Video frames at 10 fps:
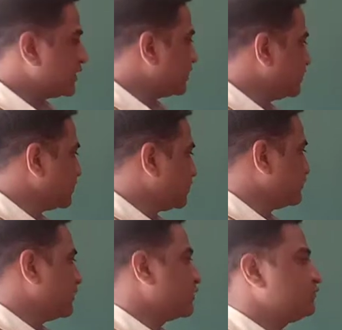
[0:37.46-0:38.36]
and
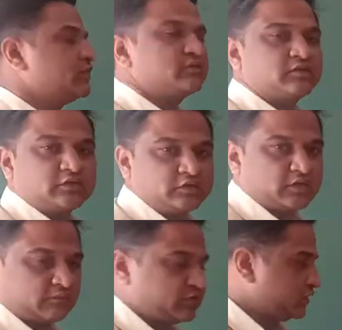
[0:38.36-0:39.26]
denominator with
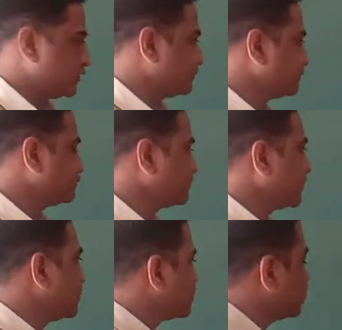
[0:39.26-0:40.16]
denominator.
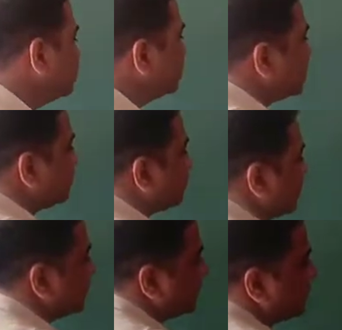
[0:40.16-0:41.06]
So if I
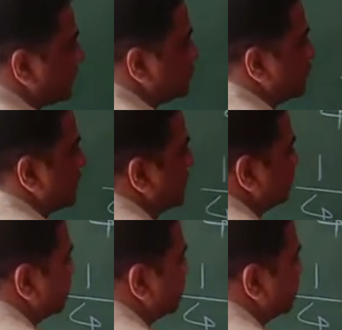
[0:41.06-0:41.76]
multiply numerator with